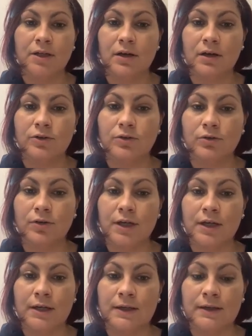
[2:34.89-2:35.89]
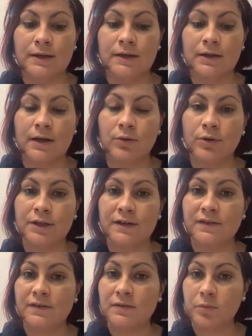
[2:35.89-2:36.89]
uh, during uh, our
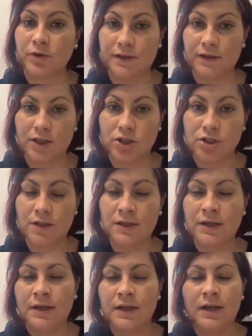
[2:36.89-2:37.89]
guest presentation.